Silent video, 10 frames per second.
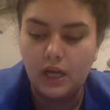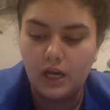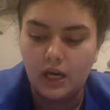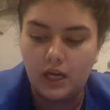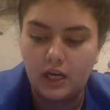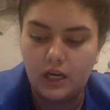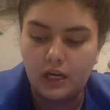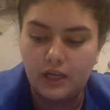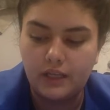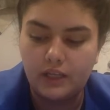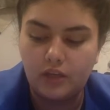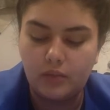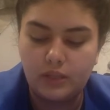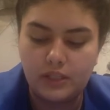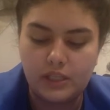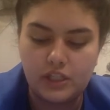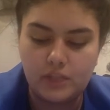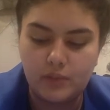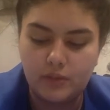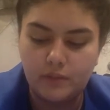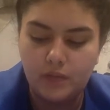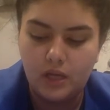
yellow blood tinged sputum,